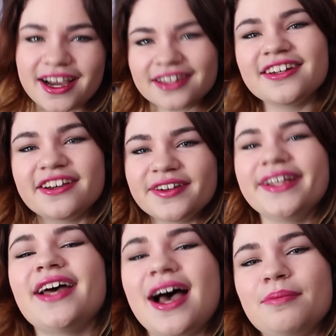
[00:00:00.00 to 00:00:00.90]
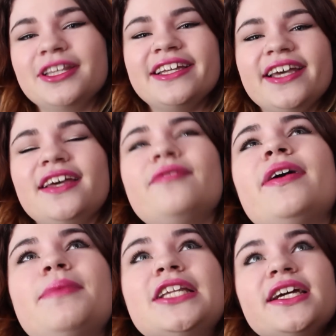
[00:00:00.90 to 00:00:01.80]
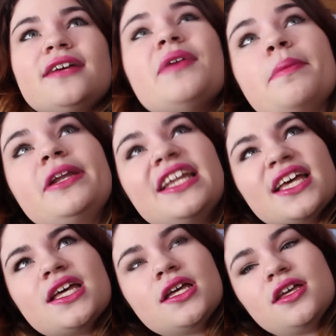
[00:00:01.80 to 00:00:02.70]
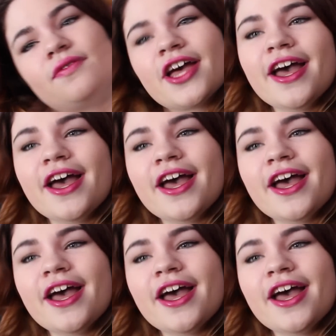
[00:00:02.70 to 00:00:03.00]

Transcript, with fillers: I can do it. I believe, I believe, I believe.